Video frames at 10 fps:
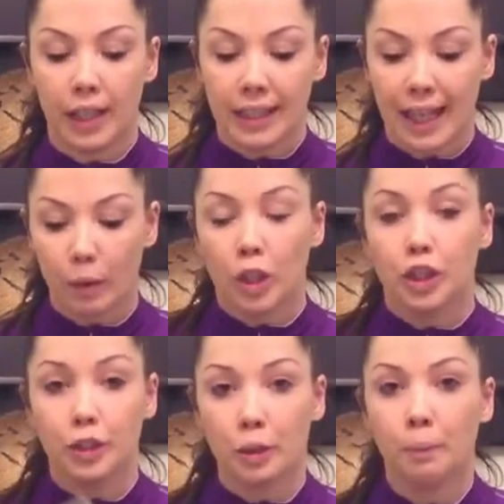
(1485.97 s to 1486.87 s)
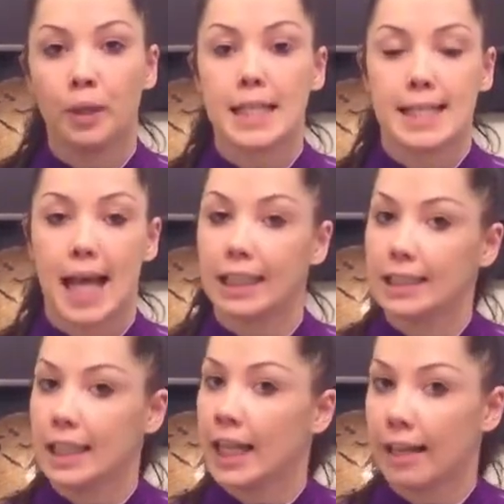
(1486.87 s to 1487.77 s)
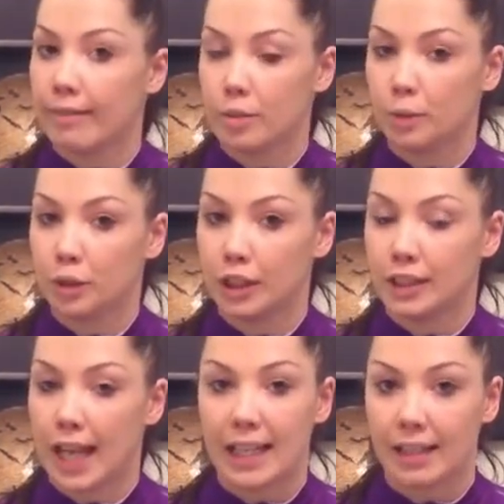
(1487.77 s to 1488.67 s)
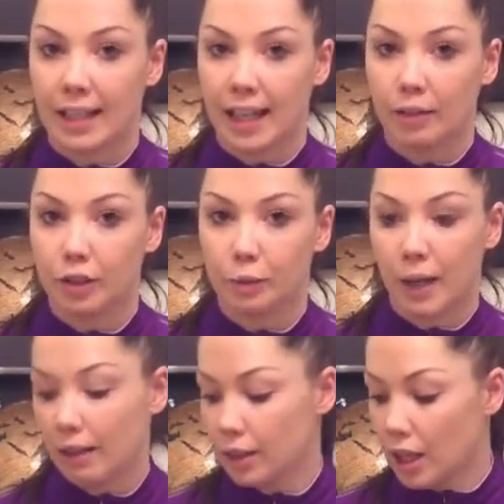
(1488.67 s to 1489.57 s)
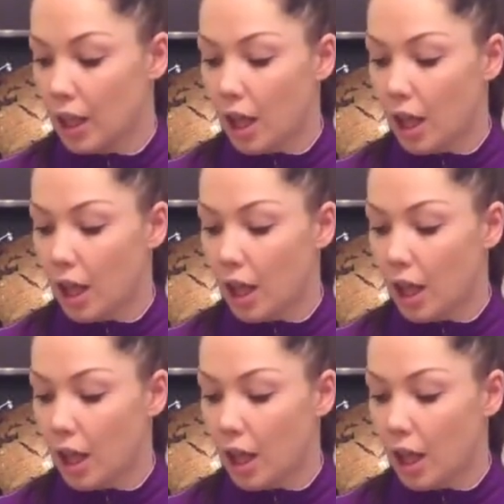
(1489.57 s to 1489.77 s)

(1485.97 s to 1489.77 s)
Now, you can put a salad in here as much as anything else as well.